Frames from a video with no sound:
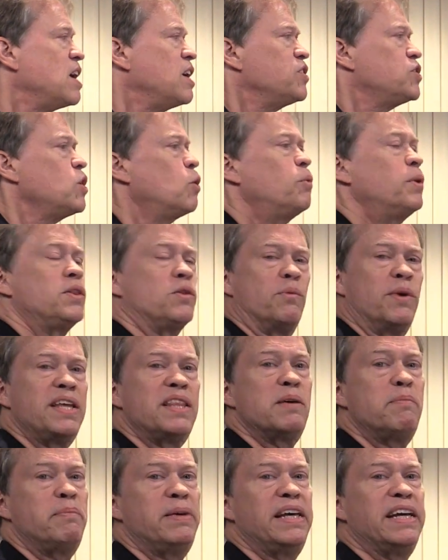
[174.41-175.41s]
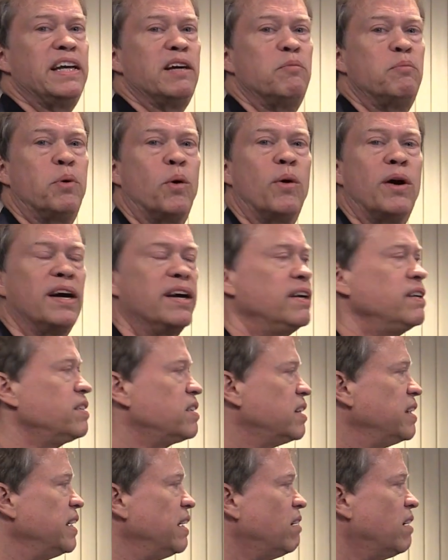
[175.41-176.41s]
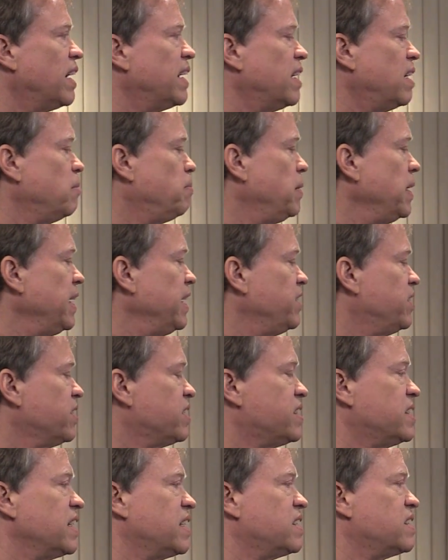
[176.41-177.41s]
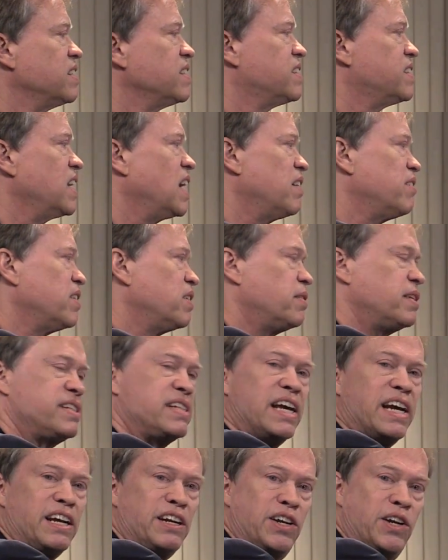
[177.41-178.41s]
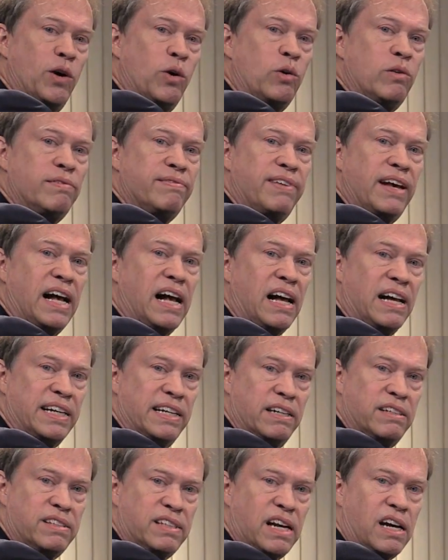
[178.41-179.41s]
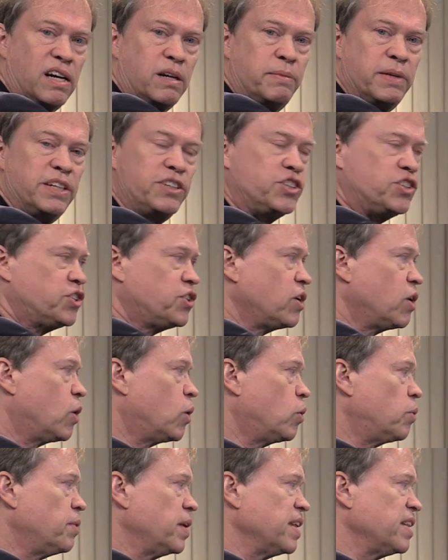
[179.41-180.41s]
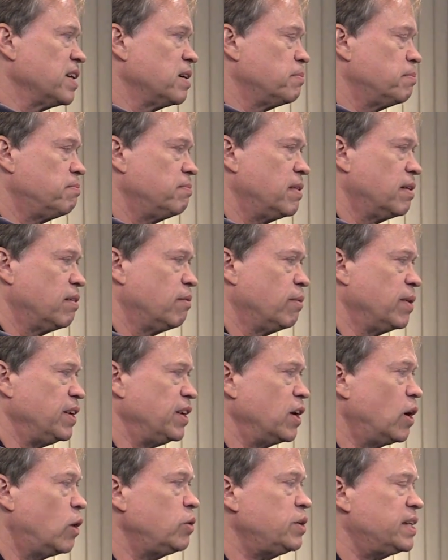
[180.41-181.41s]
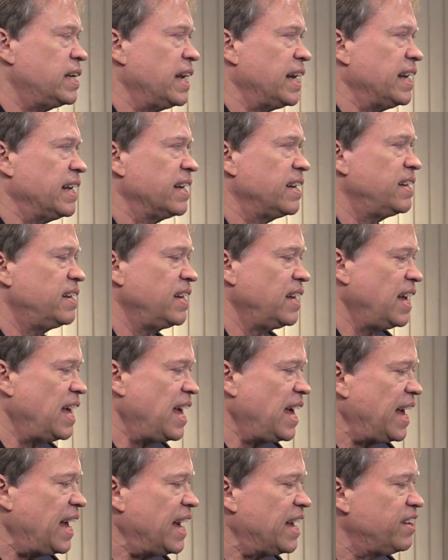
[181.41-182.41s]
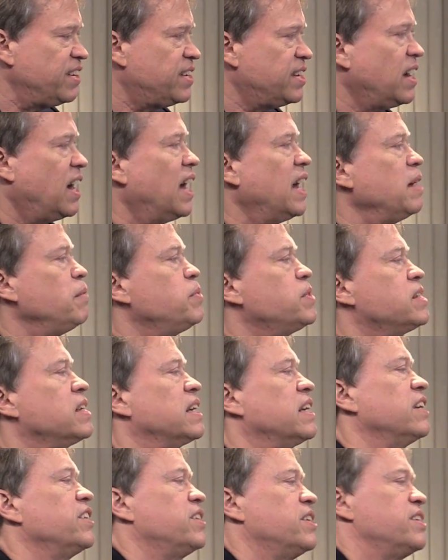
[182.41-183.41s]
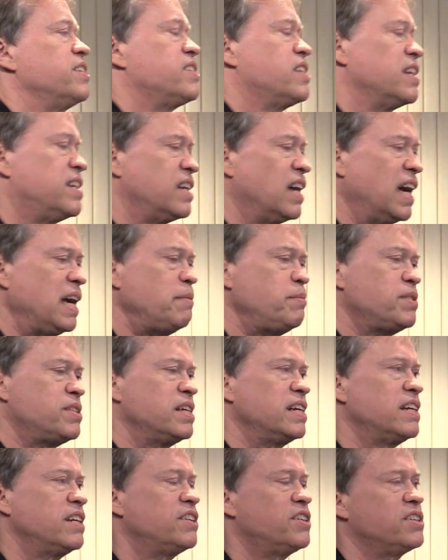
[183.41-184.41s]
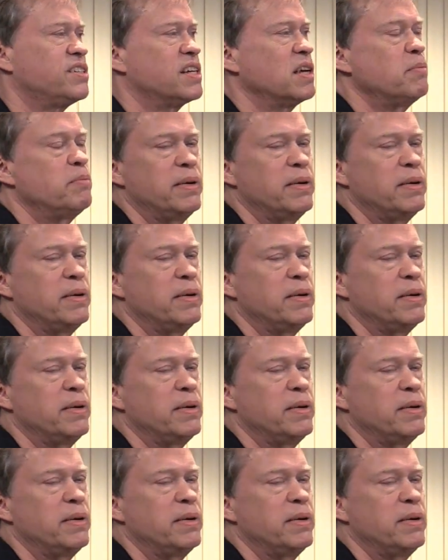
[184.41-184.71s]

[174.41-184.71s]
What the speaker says: So with rhythm being important, here on our pages 6 and 7, we're saying note values. How do we show rhythm with notated? And time signatures. The time signatures on